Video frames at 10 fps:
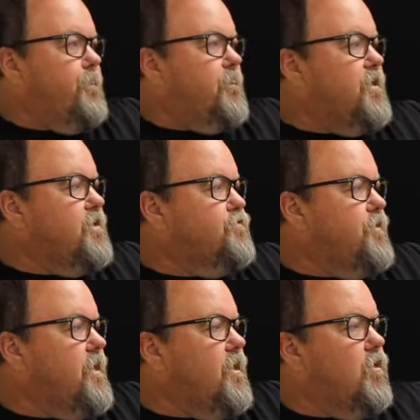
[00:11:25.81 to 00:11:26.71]
These
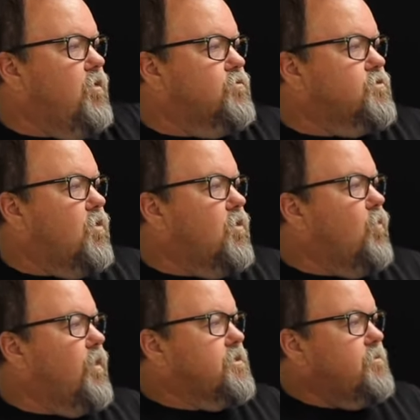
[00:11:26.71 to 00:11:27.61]
videos are
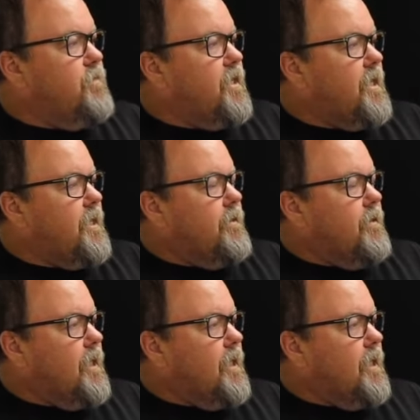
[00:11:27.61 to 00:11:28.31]
going to be